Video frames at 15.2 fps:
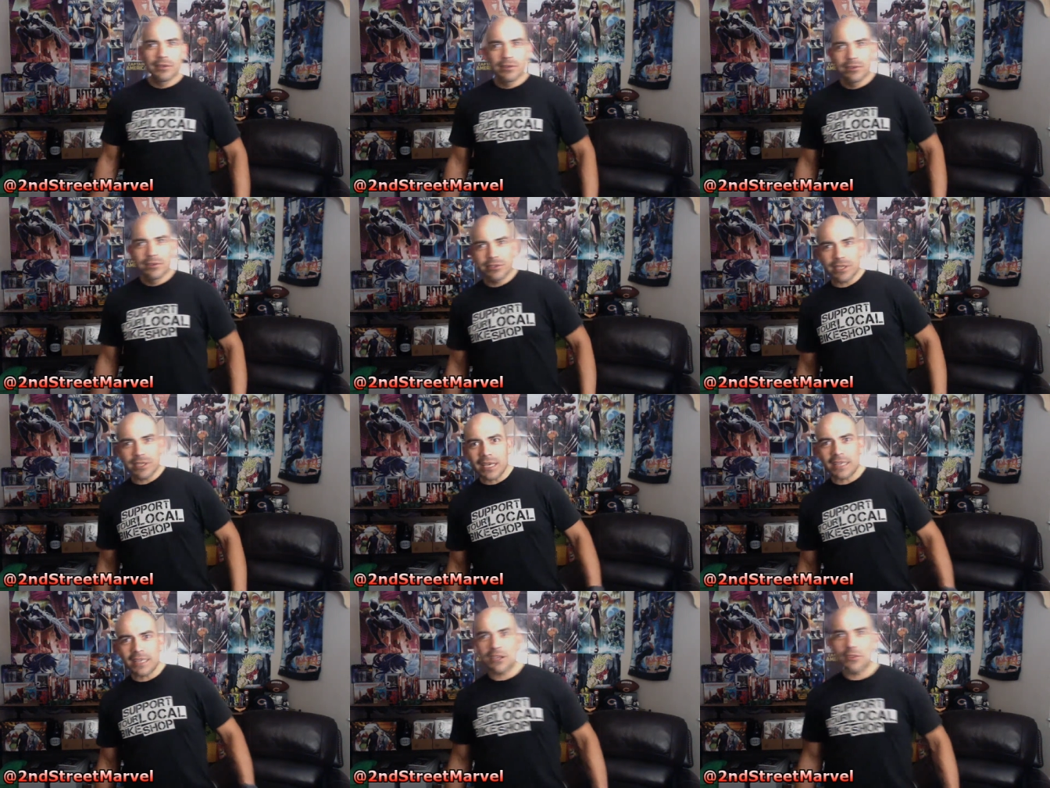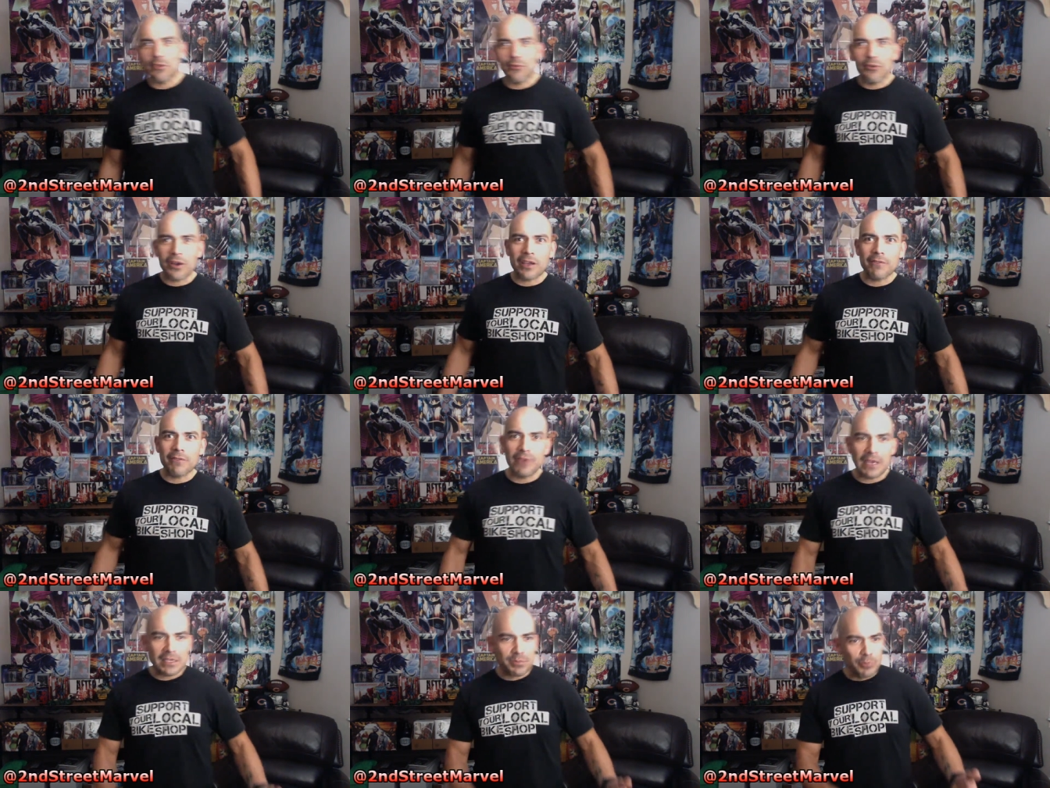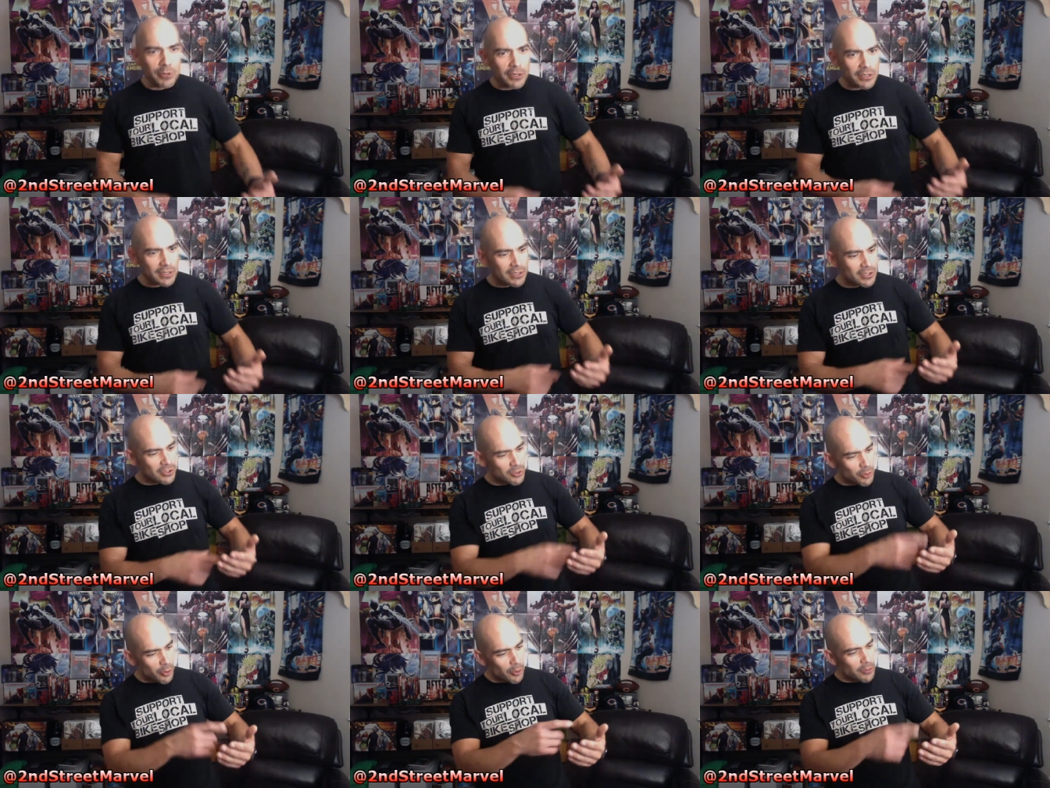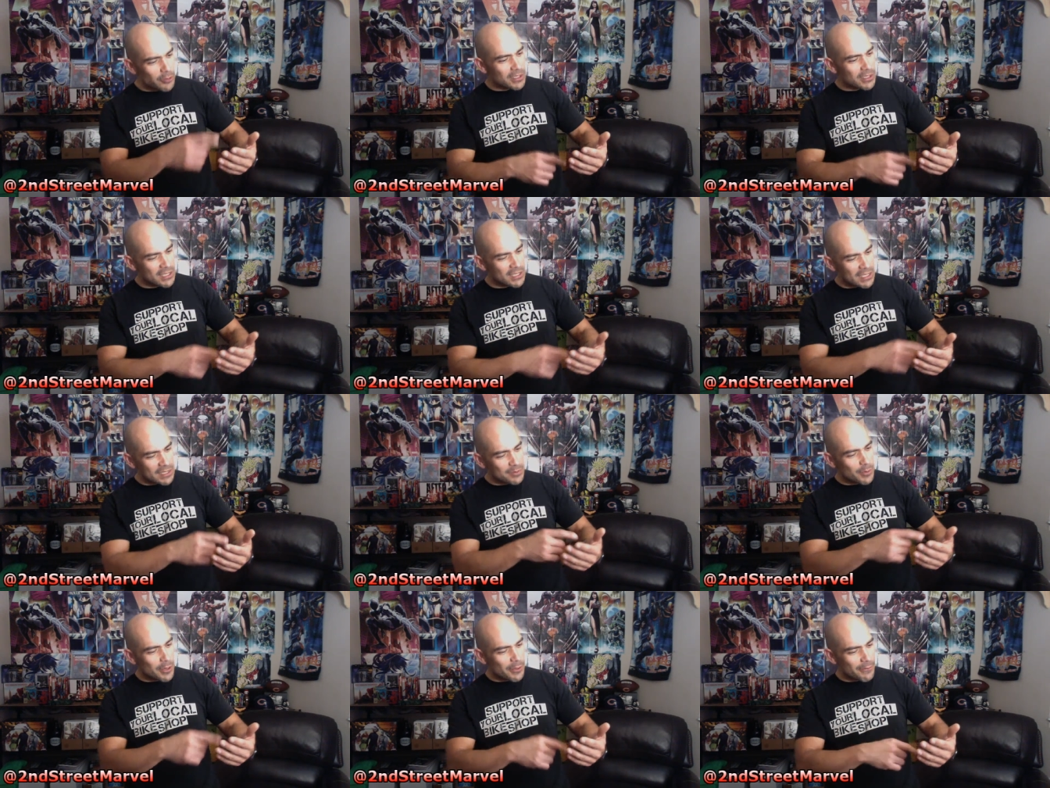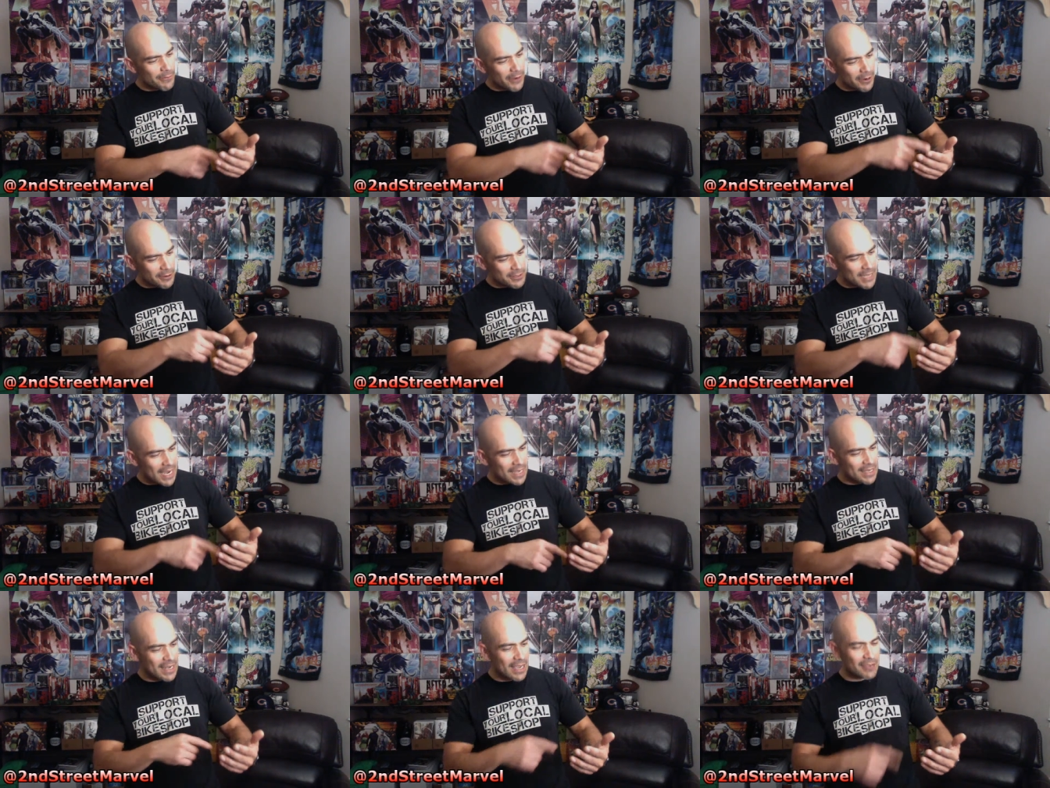She gets on the fucking Facebooks and scrolls and sees motherfuckers acting out.